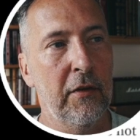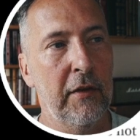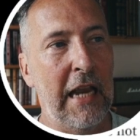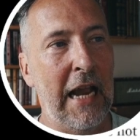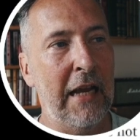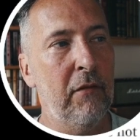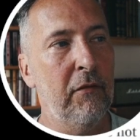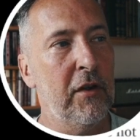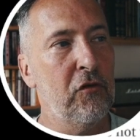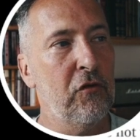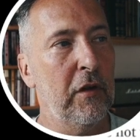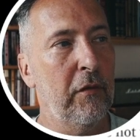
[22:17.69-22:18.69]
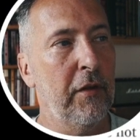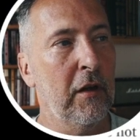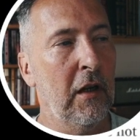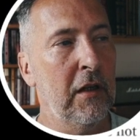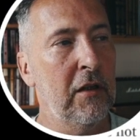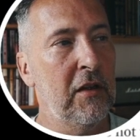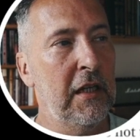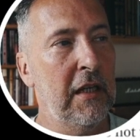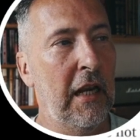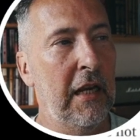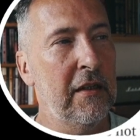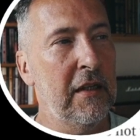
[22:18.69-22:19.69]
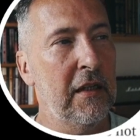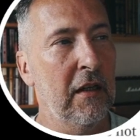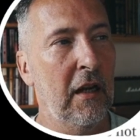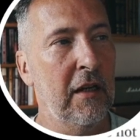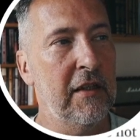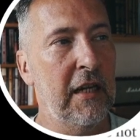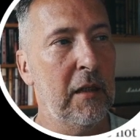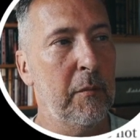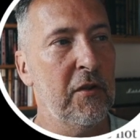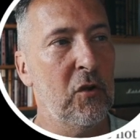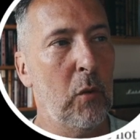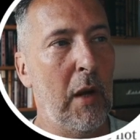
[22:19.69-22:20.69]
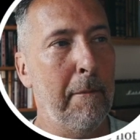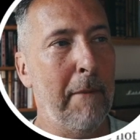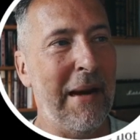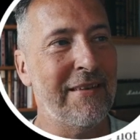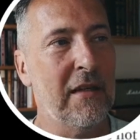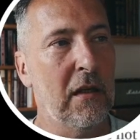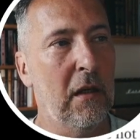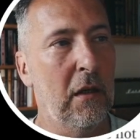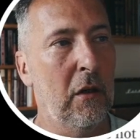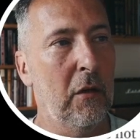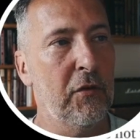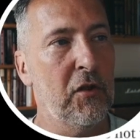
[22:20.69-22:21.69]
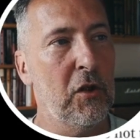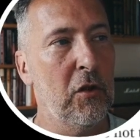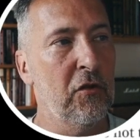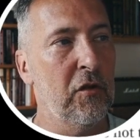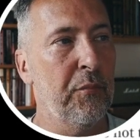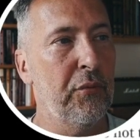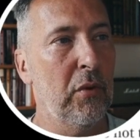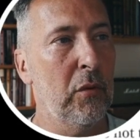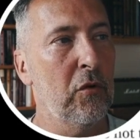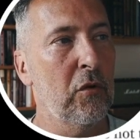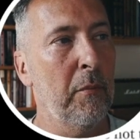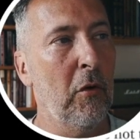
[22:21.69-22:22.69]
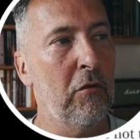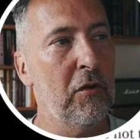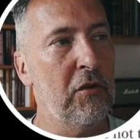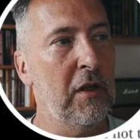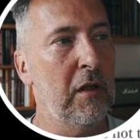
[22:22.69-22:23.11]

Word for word: the anniversary of the 1989 Tiananmen Square massacre of students and pro democracy